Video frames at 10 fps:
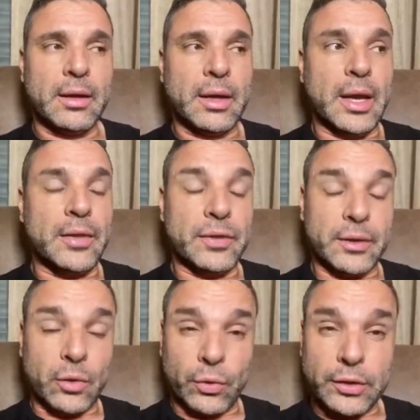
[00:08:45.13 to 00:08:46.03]
And they're
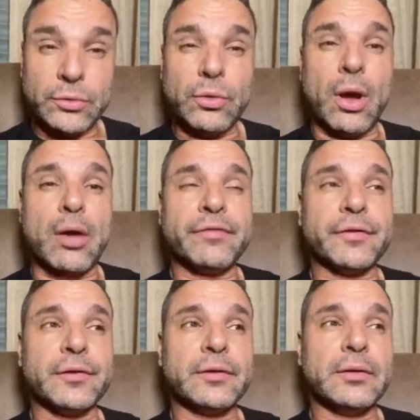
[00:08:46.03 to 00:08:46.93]
going to
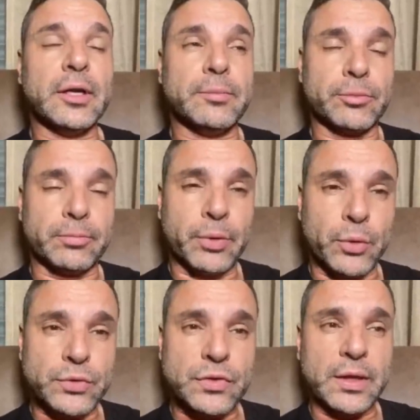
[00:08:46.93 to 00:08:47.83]
offer and
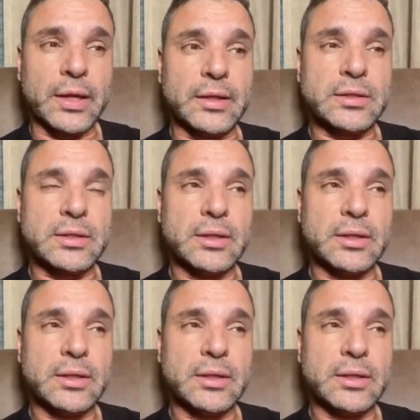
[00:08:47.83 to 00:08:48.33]
propose things